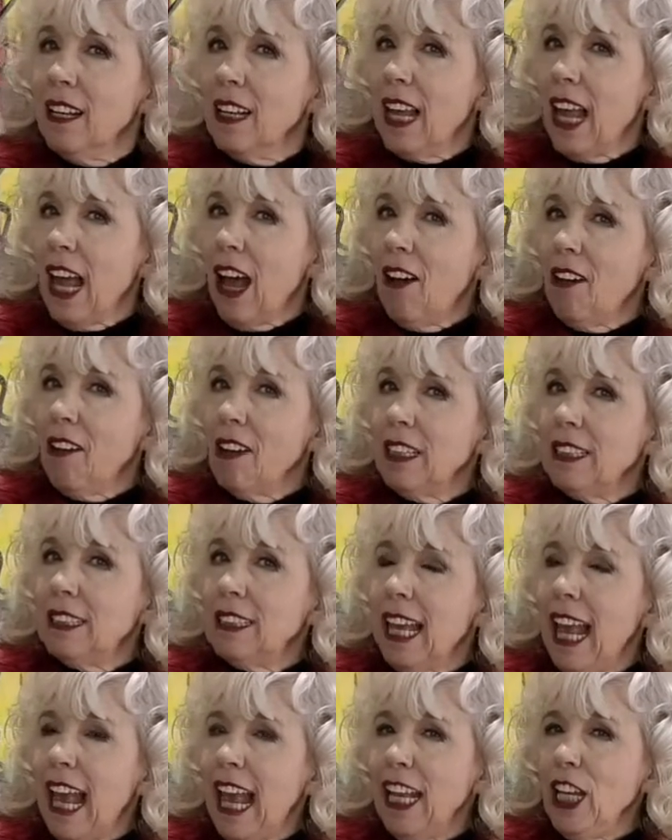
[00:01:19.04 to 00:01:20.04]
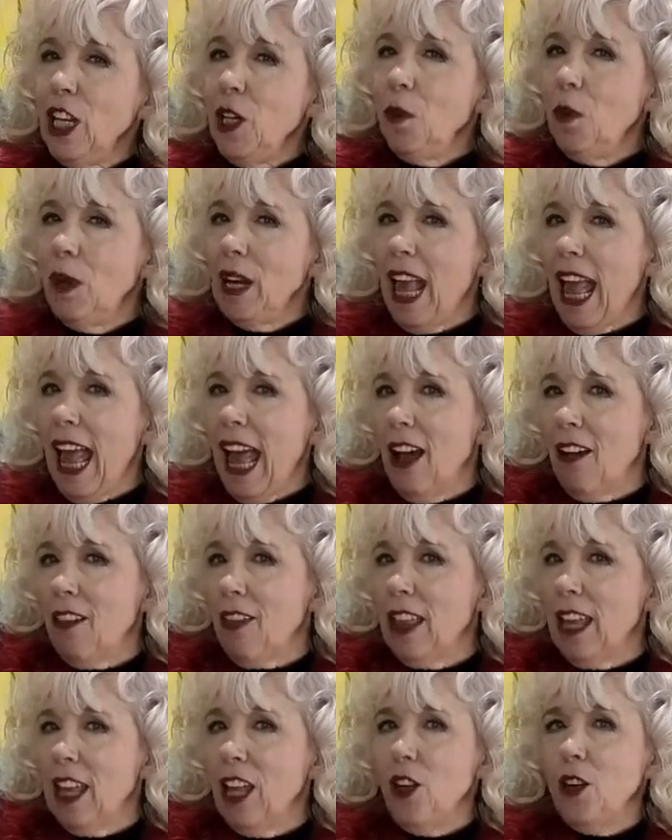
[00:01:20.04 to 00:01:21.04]
Now, is there anyone
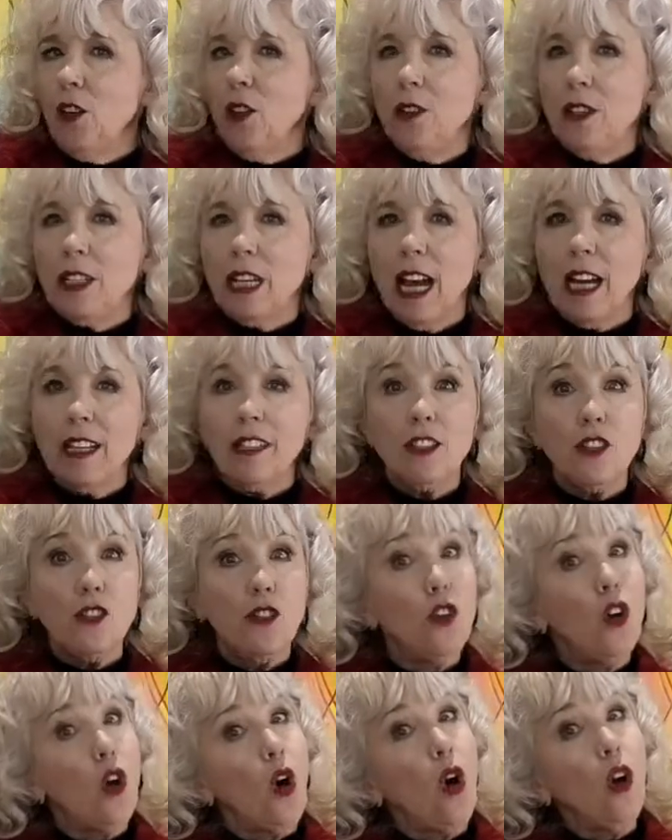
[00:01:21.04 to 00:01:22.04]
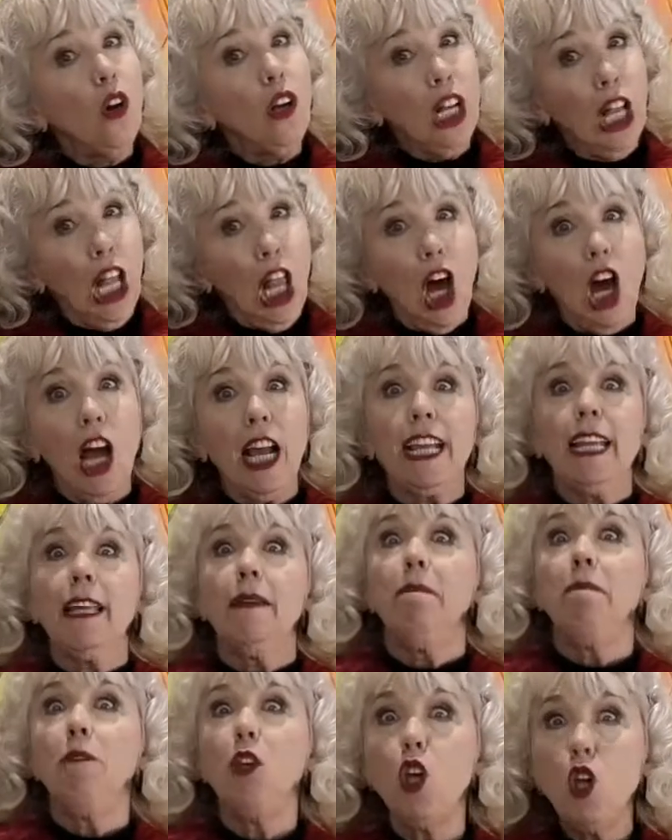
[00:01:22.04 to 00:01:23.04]
out there who does not
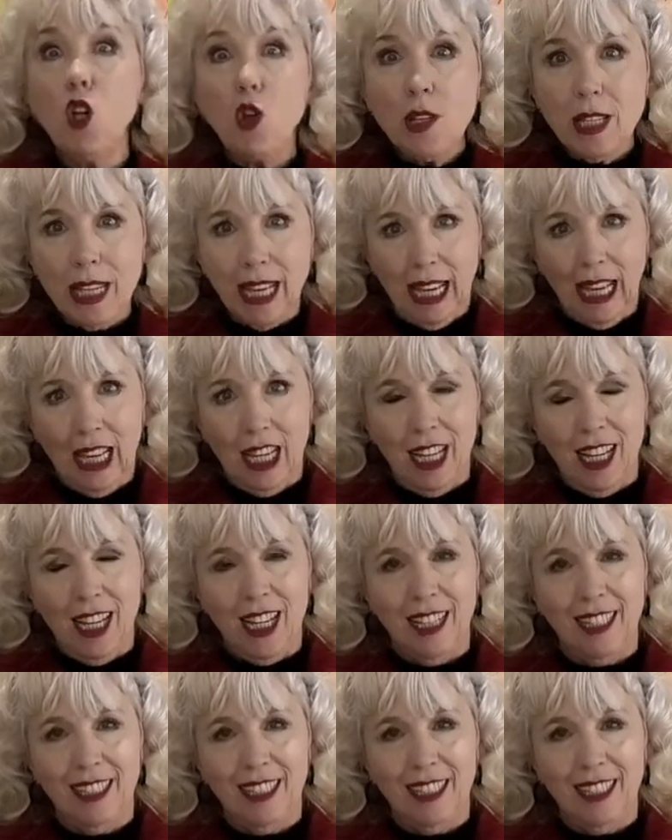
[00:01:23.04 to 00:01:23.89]
like music?